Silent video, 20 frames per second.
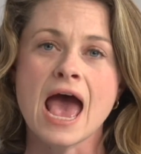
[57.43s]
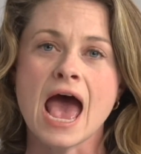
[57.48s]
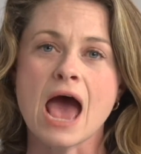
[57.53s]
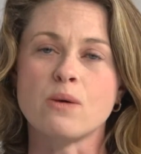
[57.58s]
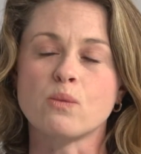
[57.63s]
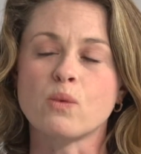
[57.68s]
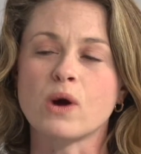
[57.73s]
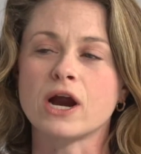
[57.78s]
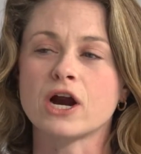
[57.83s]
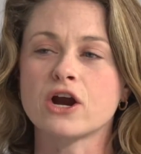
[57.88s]

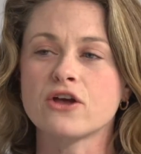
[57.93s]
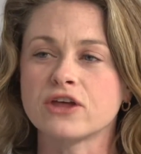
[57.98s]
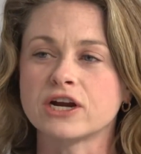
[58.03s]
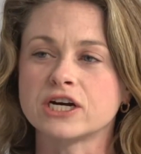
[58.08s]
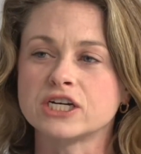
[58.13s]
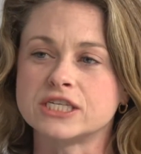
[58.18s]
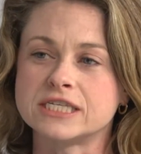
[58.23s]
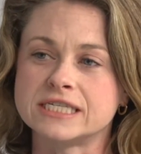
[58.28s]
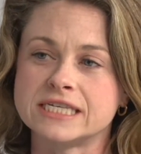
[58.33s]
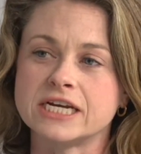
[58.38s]
and where are
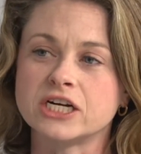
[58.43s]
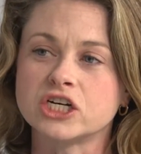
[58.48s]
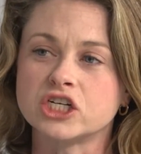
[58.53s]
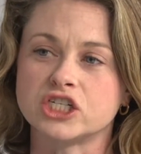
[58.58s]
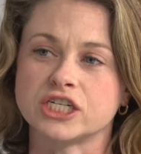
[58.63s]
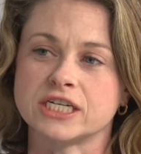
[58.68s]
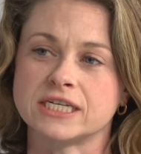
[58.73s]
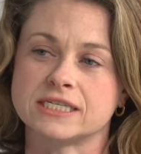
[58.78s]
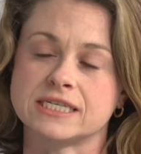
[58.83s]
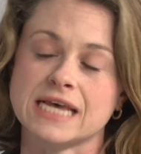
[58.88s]
there
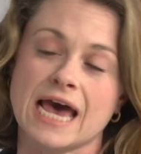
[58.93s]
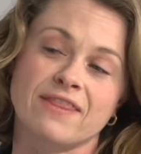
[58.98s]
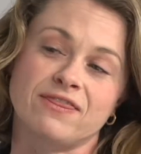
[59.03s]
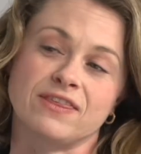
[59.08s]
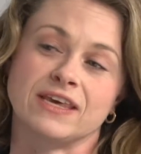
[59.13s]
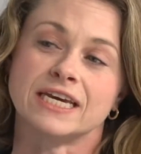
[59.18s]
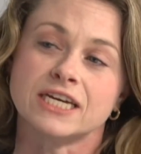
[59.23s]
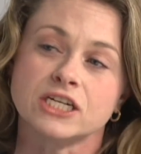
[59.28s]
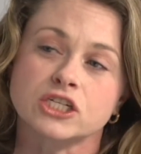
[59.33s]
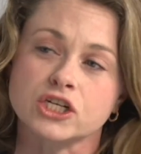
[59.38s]
synergies
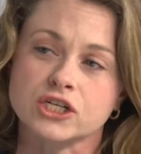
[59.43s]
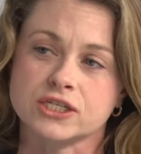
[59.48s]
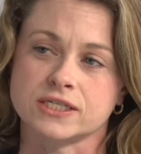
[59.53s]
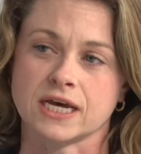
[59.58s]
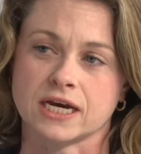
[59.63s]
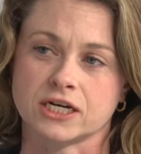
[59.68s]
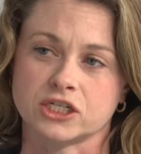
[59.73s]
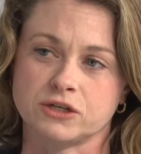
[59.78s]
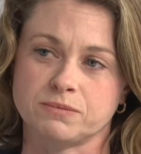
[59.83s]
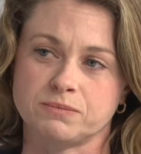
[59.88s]
at the
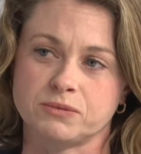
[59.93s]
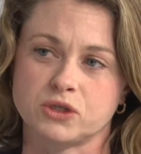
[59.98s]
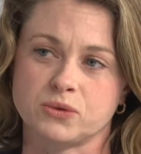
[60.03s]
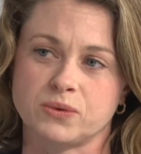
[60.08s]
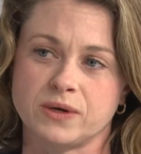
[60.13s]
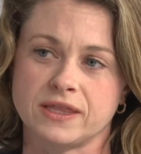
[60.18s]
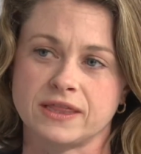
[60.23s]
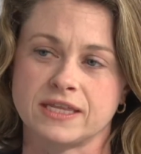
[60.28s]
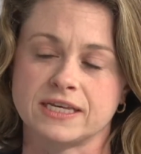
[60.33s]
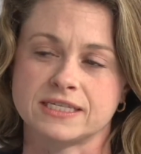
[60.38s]
intersection
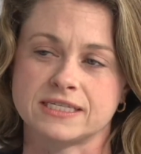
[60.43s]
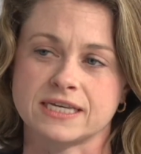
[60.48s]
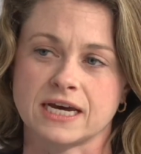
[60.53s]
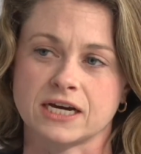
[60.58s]
between these